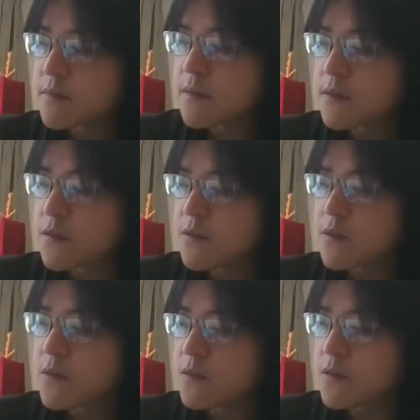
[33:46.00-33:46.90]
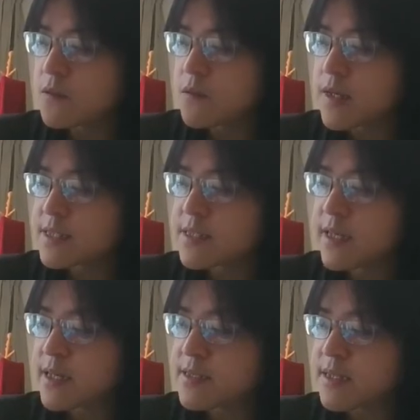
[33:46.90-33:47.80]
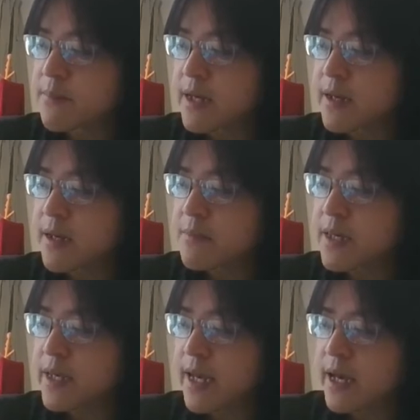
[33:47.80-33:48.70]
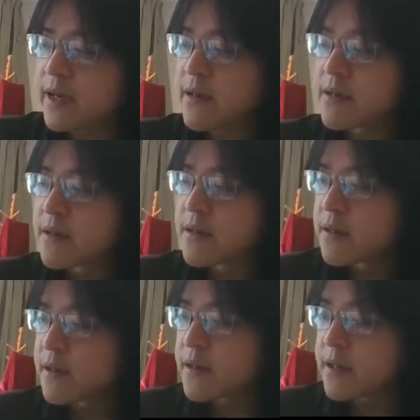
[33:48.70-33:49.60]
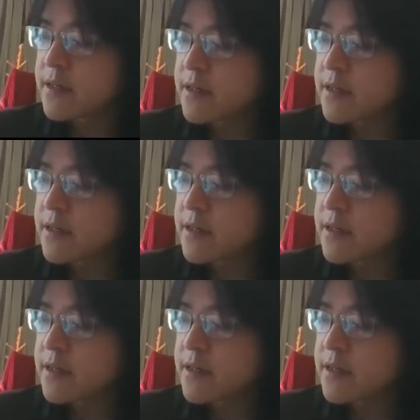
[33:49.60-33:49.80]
to, let's say, some other number ei is